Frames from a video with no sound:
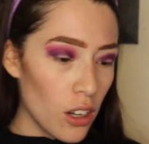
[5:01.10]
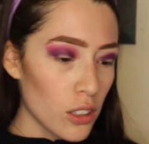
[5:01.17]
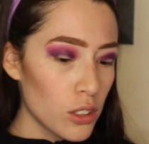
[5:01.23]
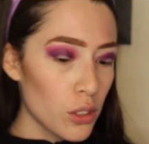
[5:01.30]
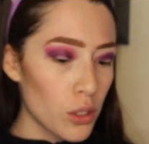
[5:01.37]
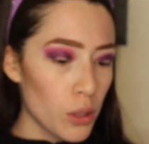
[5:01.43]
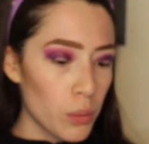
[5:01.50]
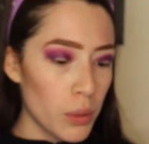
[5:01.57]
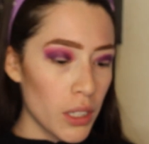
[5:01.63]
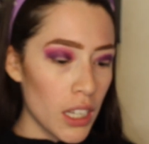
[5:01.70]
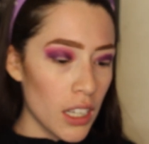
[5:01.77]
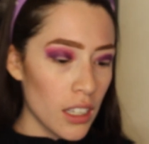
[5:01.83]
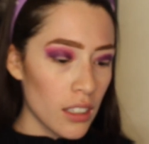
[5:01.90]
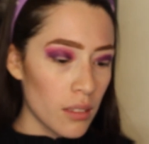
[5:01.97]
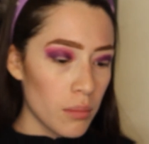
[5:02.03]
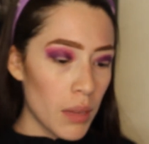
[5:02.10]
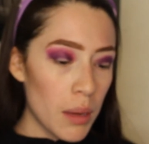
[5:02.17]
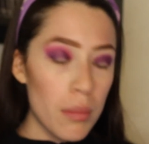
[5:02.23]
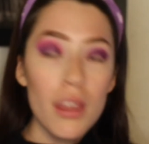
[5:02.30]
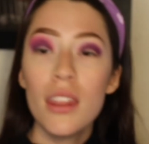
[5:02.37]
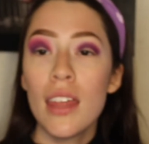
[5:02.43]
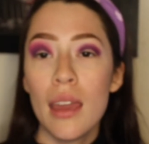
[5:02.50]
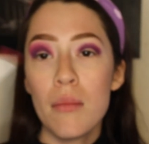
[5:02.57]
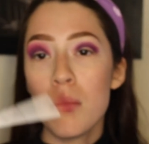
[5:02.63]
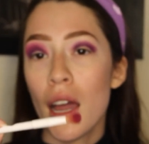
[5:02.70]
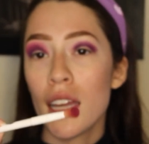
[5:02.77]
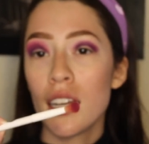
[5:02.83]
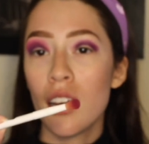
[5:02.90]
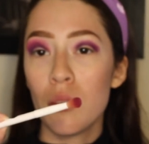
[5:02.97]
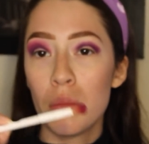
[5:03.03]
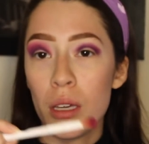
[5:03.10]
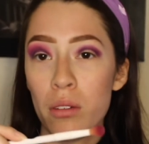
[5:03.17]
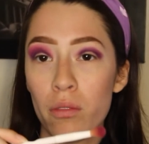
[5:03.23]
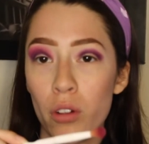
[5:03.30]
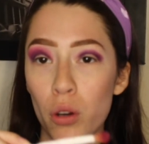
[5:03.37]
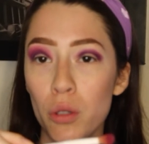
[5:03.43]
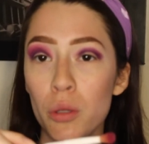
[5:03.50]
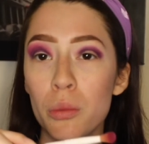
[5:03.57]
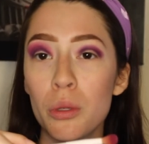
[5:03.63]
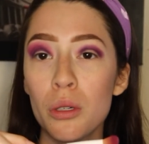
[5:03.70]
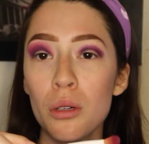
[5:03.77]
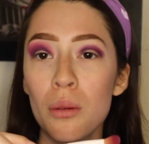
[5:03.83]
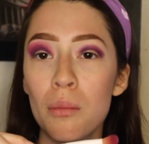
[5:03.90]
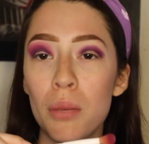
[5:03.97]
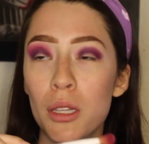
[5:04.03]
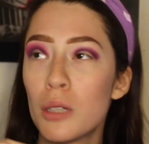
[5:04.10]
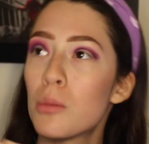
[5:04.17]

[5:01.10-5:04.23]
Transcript: also they're putting, maybe they might not be vulnerable, but